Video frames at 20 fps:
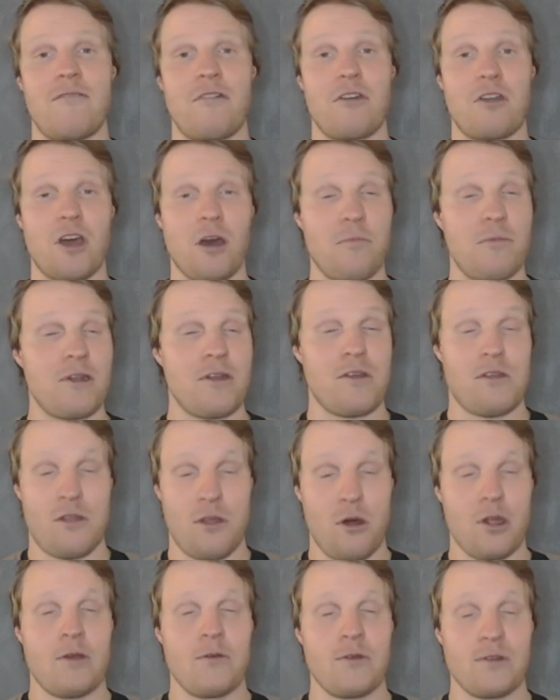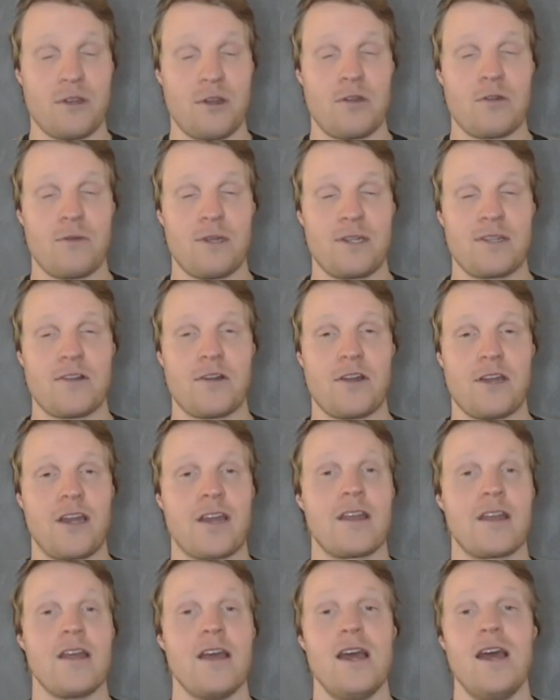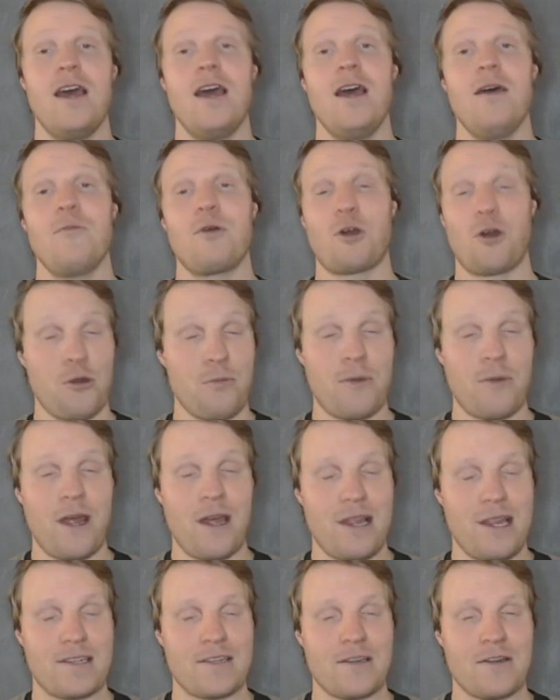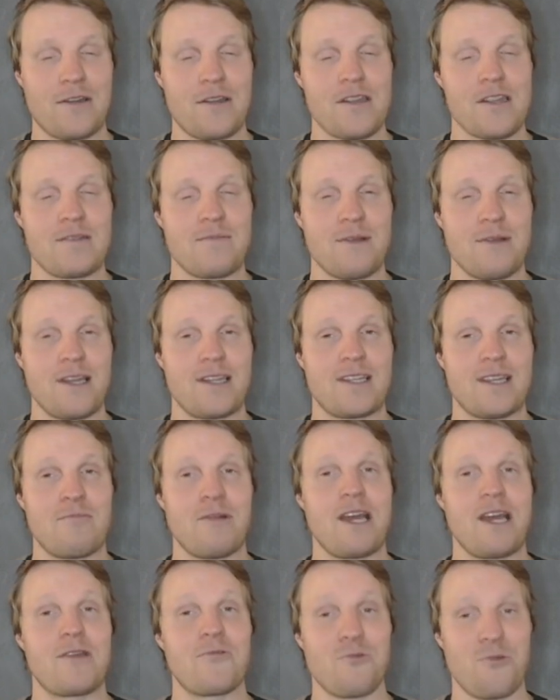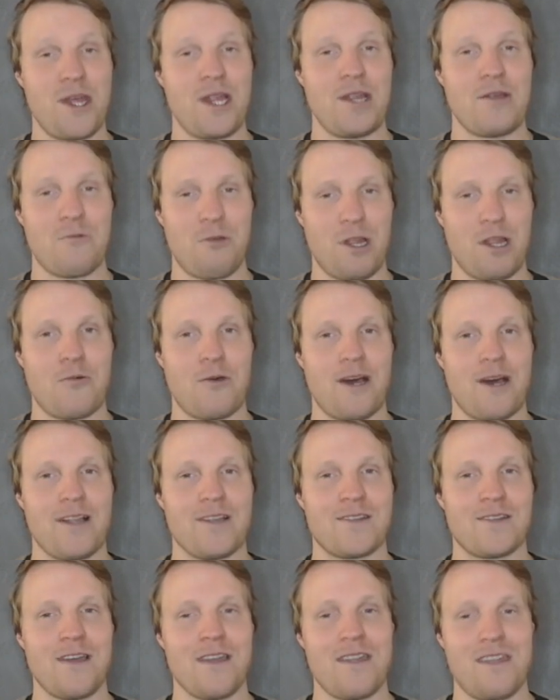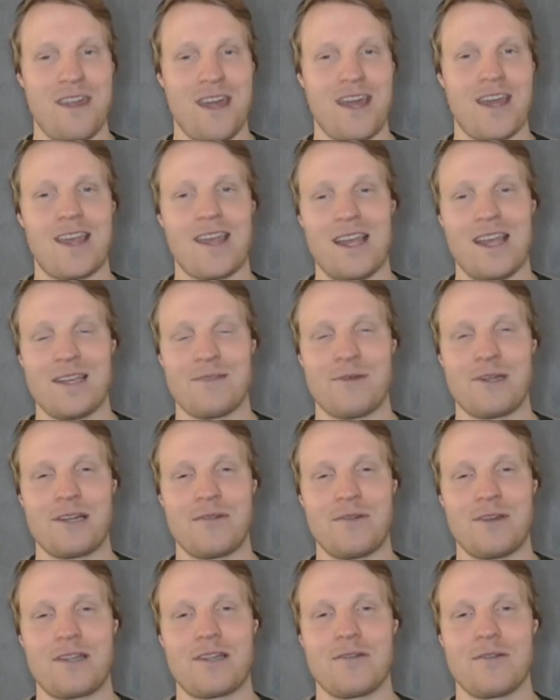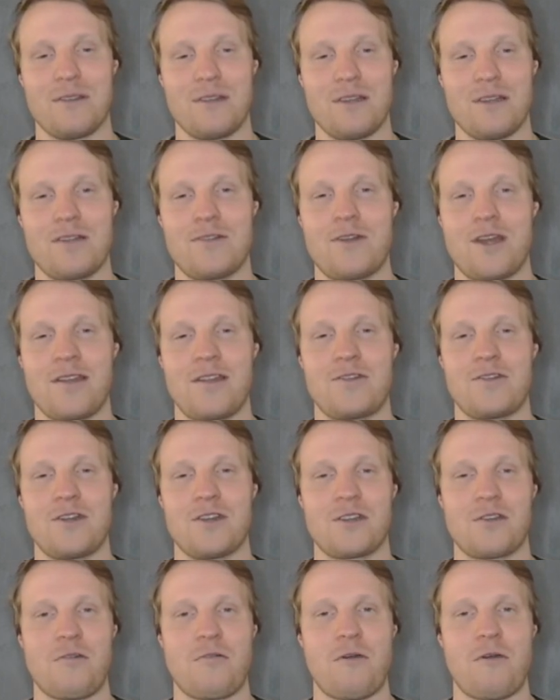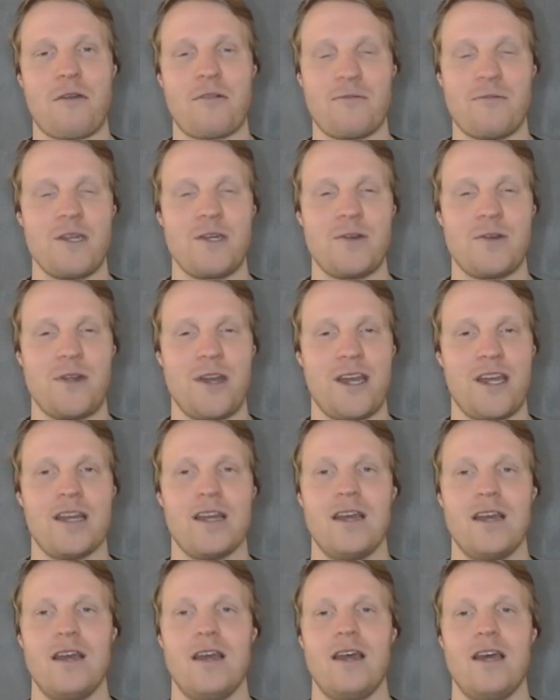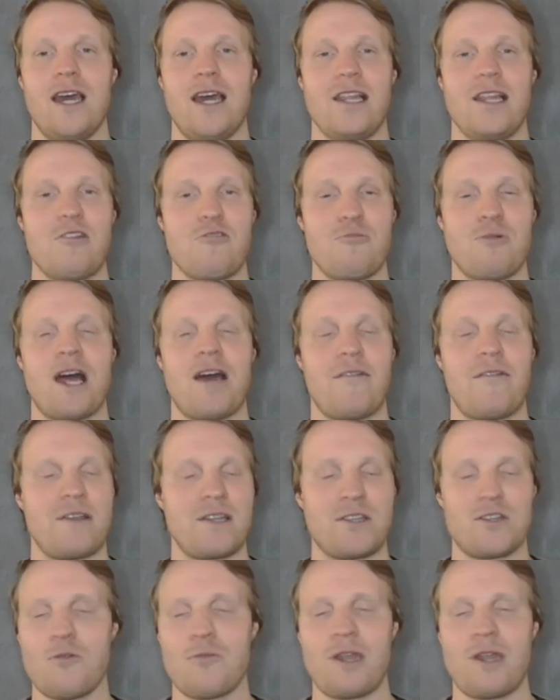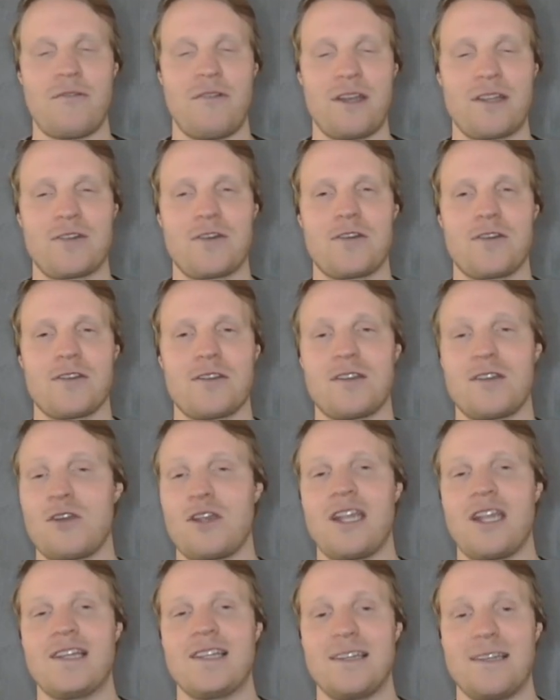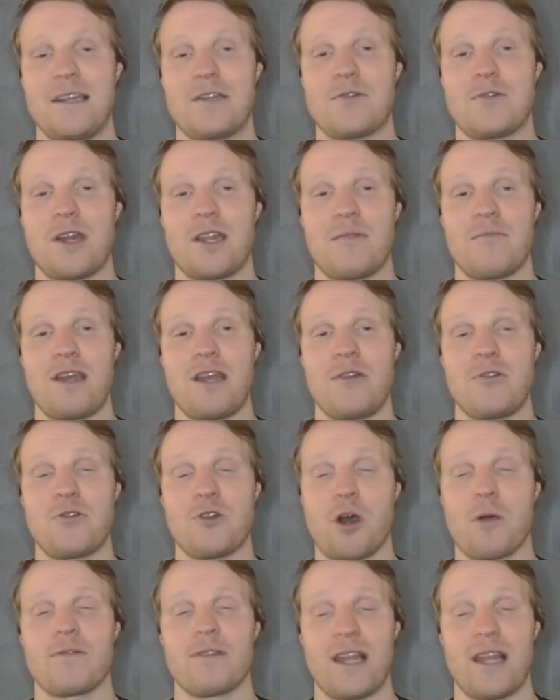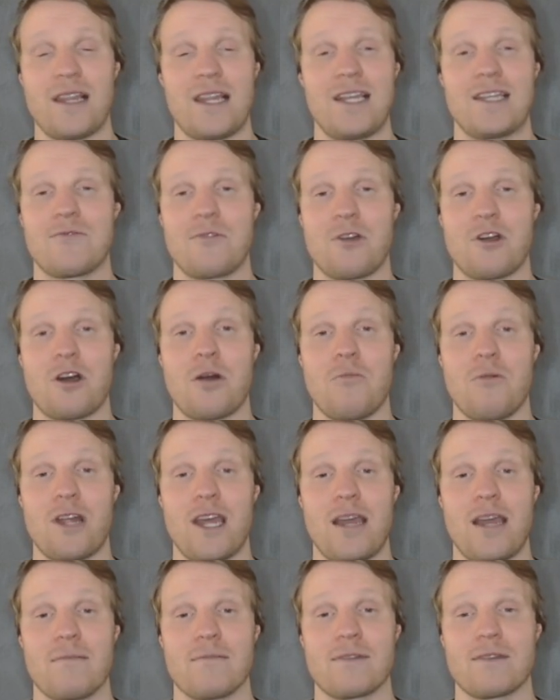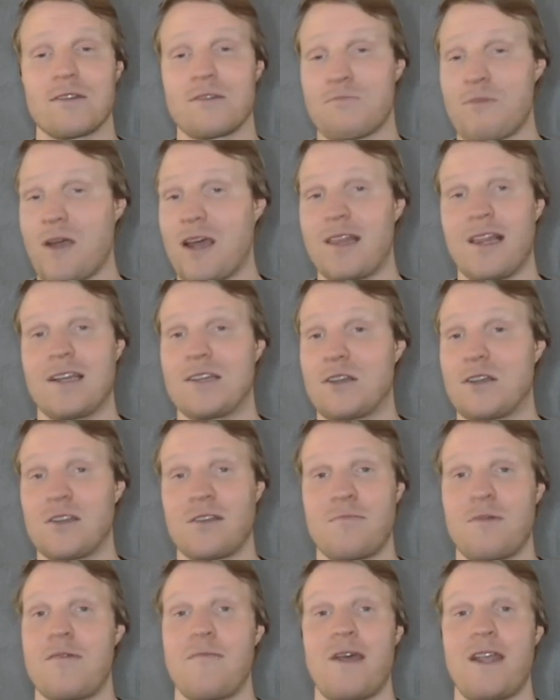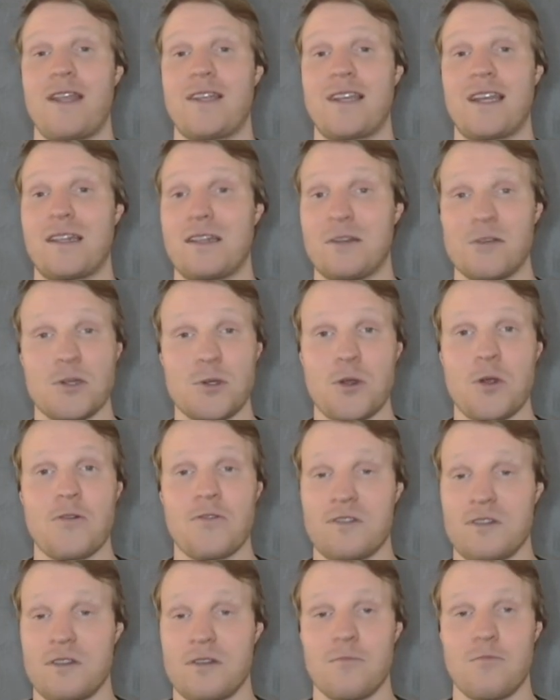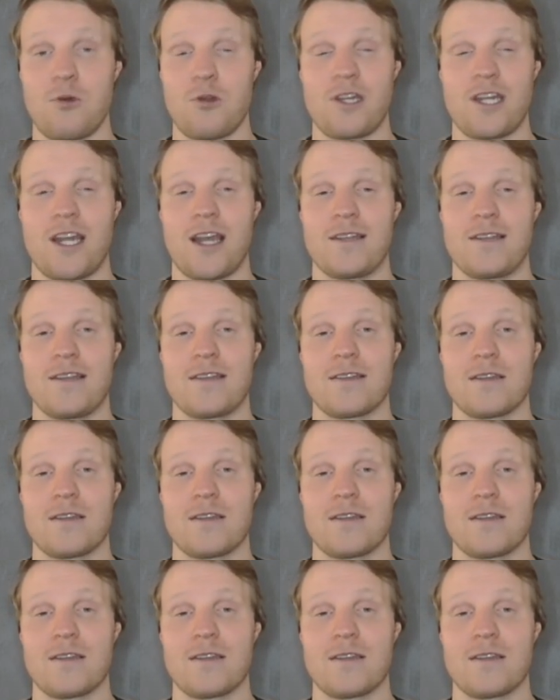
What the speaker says: Cup, and I thought he was going to be starting. Conor Bradley started in his place and played really, really well. So I think, especially with Trent just coming back from injury and Liverpool having so many fixtures, you could easily see Trent being dropped at least for a couple games, because Bradley has just been amazing and deserves more chances.